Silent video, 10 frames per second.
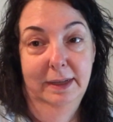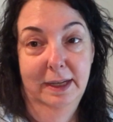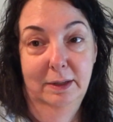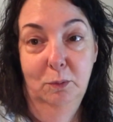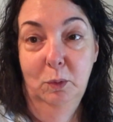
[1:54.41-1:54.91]

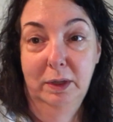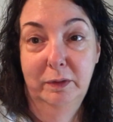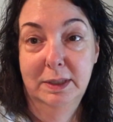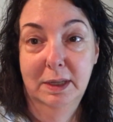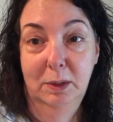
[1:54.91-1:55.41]
I if
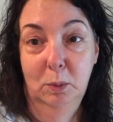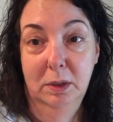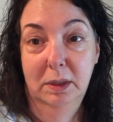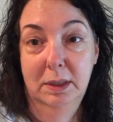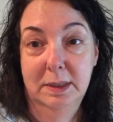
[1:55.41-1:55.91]
he's going to
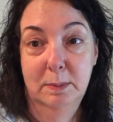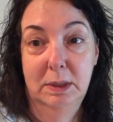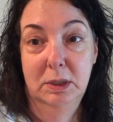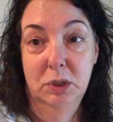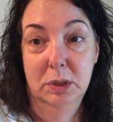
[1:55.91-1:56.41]
work on his
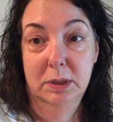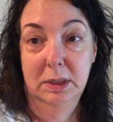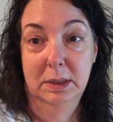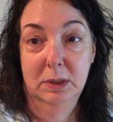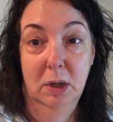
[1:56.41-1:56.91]
miniatures
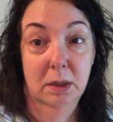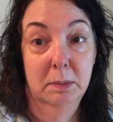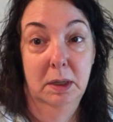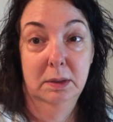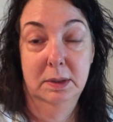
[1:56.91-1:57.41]
and his car
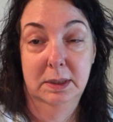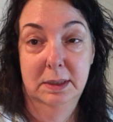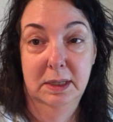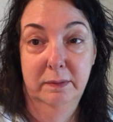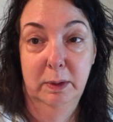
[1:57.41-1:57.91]
models and
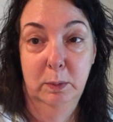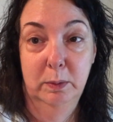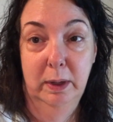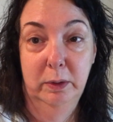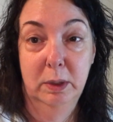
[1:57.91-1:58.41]
stuff, I
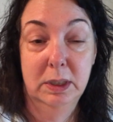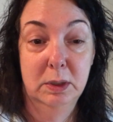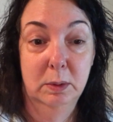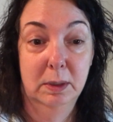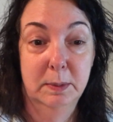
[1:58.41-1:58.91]
would rather he
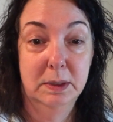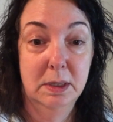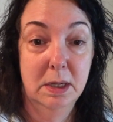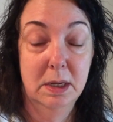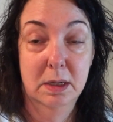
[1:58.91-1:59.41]
do it up
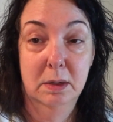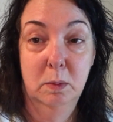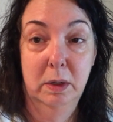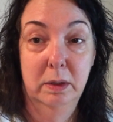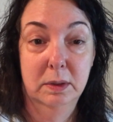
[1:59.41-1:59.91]
here
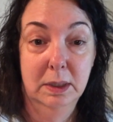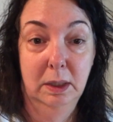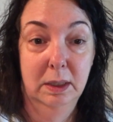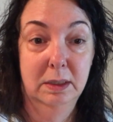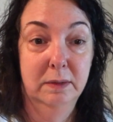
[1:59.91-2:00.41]
where there's a
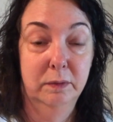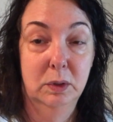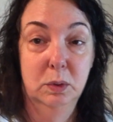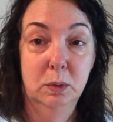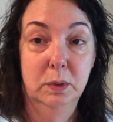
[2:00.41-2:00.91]
lot of
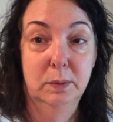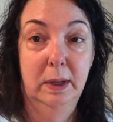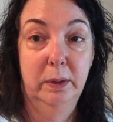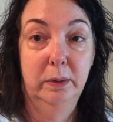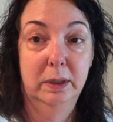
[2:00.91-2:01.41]
different tools
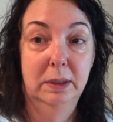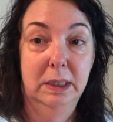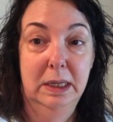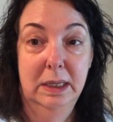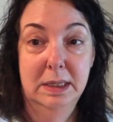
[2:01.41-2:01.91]
rather than
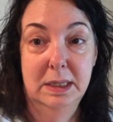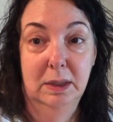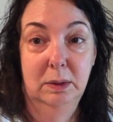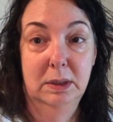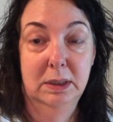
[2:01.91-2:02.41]

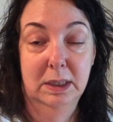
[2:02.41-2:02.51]
down in the